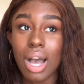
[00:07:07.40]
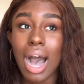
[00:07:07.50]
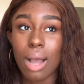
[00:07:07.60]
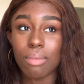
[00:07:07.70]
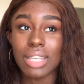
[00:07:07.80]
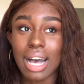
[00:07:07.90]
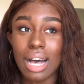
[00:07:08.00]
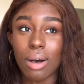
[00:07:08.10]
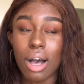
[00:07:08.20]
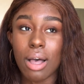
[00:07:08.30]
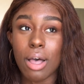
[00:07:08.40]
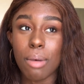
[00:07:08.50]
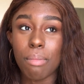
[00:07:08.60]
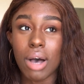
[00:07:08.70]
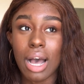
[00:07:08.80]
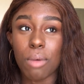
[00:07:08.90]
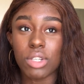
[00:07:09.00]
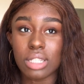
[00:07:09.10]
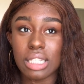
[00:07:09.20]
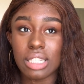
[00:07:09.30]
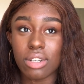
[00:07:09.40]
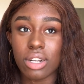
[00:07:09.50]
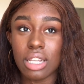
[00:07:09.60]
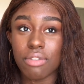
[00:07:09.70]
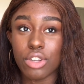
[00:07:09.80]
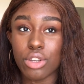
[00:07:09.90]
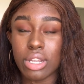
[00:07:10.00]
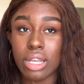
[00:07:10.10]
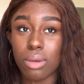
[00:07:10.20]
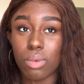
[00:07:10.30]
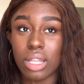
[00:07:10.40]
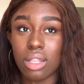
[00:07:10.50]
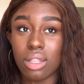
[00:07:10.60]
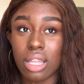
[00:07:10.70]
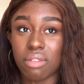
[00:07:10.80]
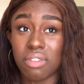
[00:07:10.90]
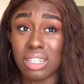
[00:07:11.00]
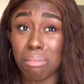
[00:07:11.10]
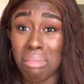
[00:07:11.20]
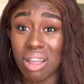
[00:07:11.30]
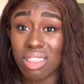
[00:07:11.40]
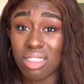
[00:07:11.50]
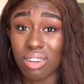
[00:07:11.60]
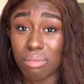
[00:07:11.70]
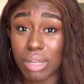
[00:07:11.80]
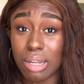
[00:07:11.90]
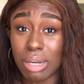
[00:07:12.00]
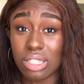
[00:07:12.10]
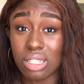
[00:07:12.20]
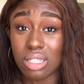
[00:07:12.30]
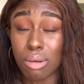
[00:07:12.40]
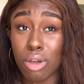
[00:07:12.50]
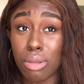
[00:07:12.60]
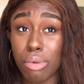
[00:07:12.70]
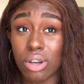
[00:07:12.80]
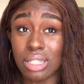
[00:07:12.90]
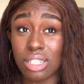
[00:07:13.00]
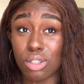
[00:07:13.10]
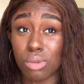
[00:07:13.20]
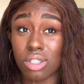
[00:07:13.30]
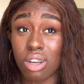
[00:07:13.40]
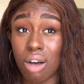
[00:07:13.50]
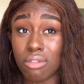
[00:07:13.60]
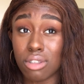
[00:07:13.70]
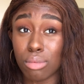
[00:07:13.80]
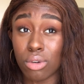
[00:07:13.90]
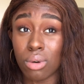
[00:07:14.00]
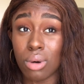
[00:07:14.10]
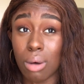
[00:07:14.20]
I was considering leaving uni within like the first month of being in Manchester, only because I just wasn't comfortable.